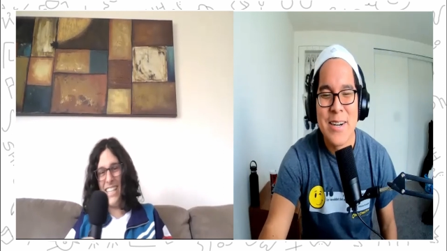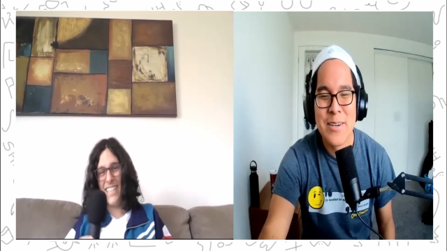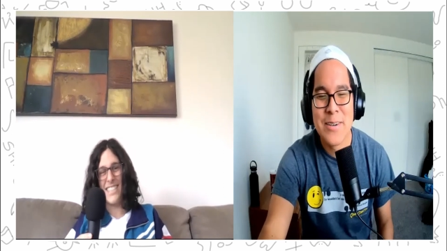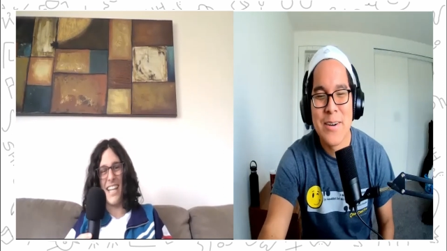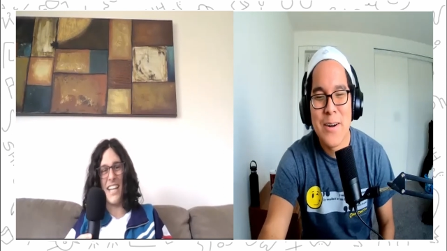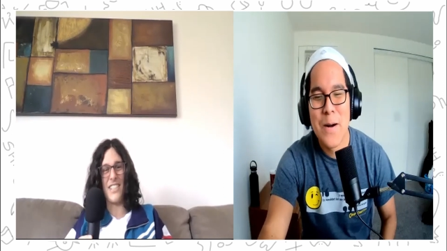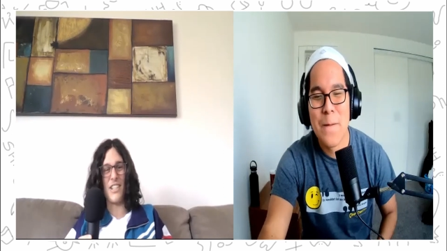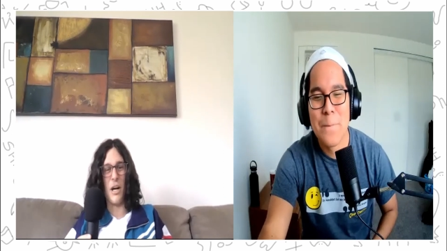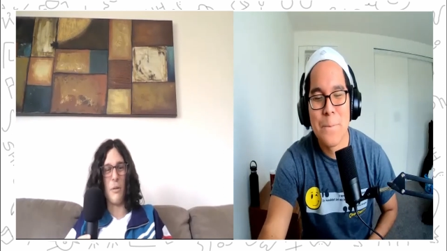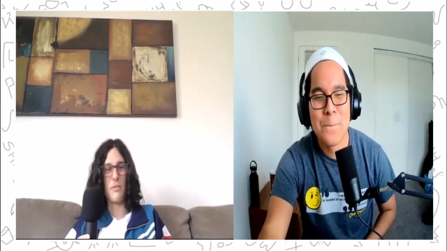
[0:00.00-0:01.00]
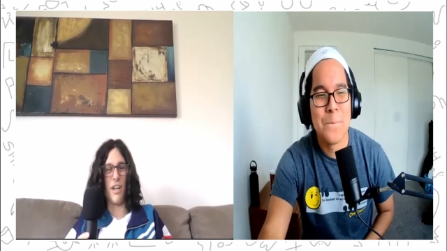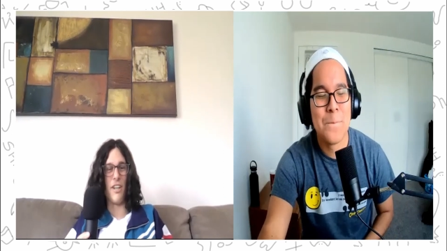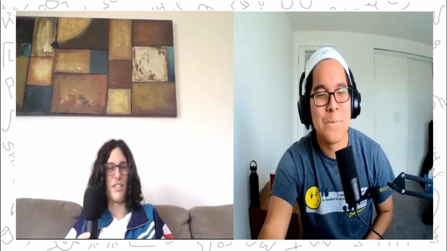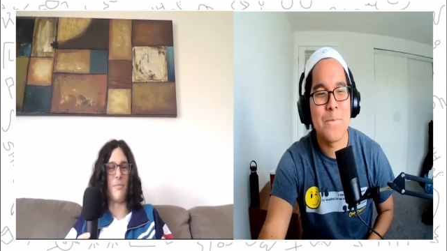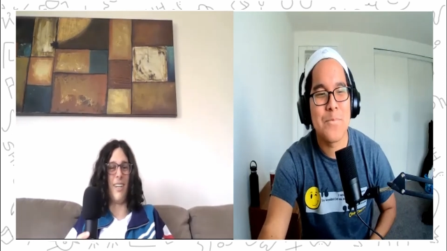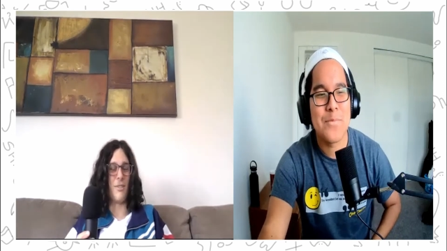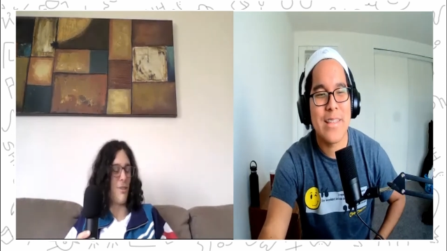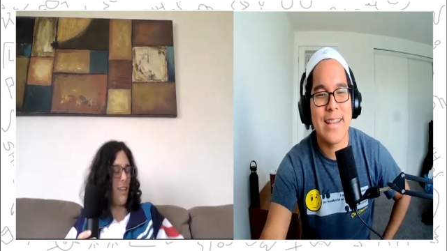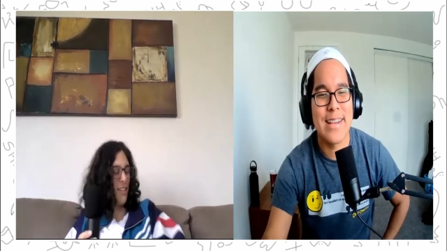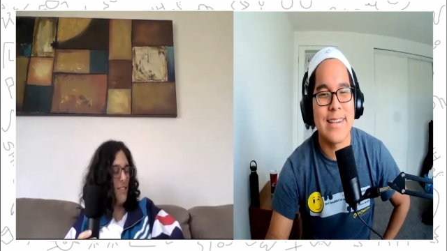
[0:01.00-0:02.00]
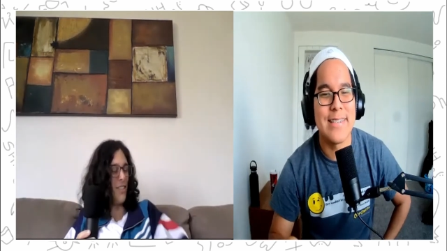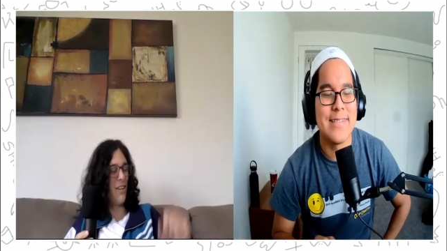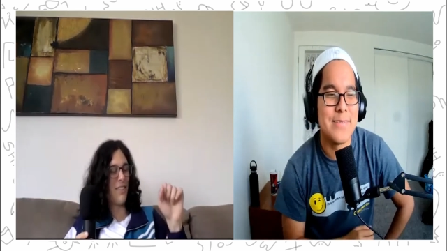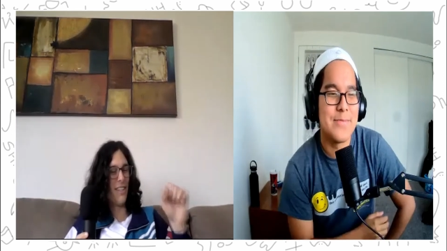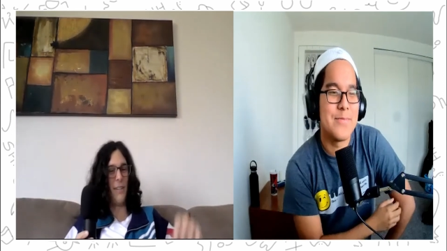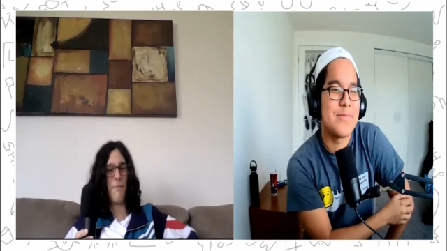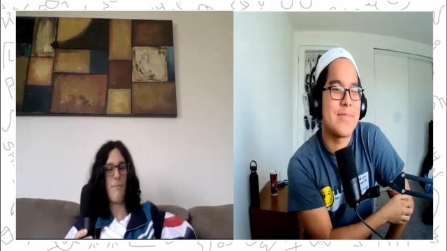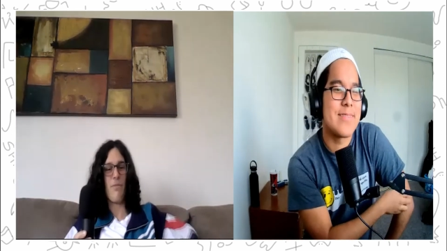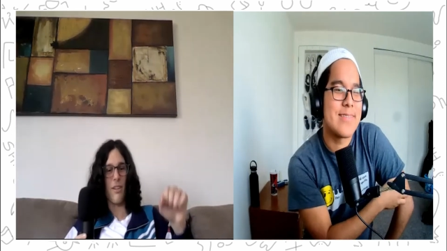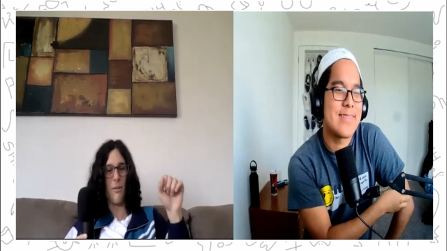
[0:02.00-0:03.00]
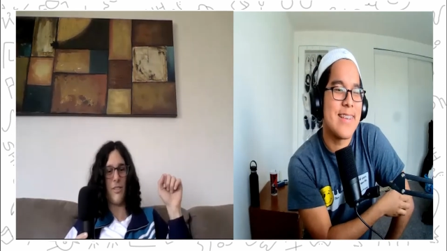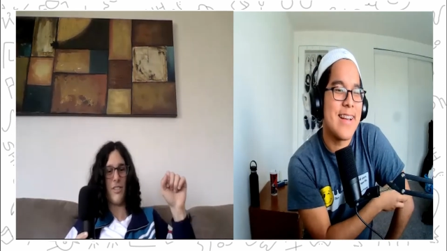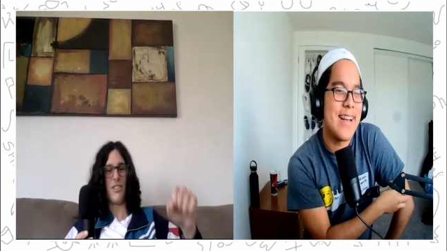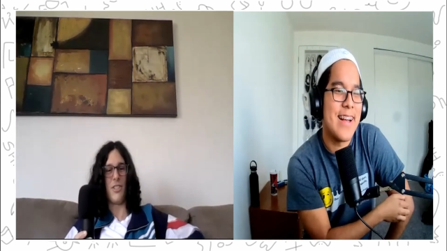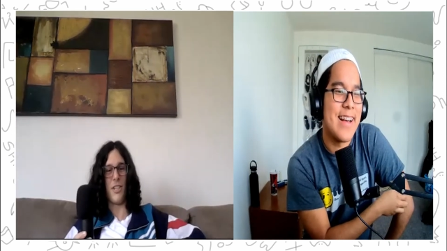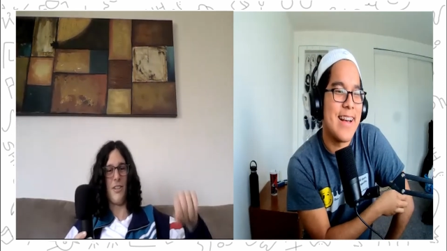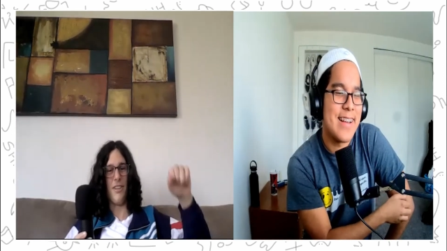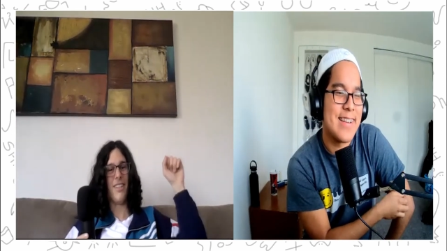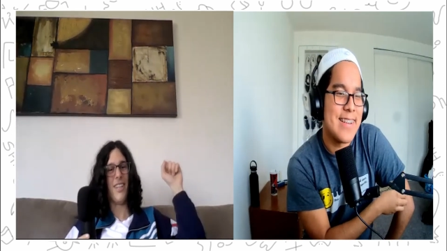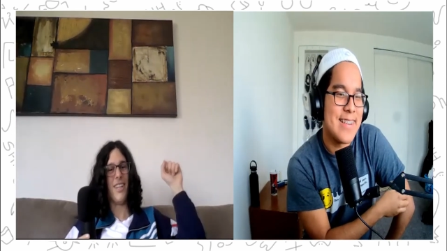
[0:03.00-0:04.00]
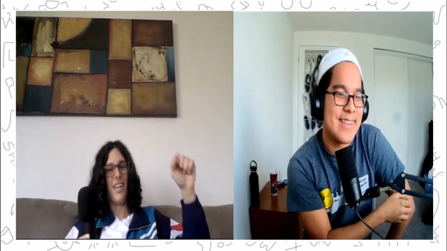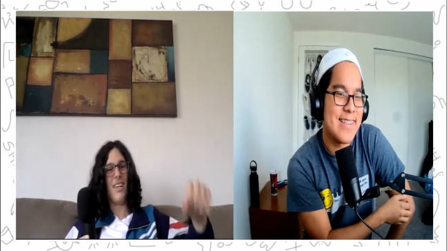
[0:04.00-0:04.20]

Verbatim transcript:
Speaker 1: Each Tesla comes customized with like instead of the what's this shit called?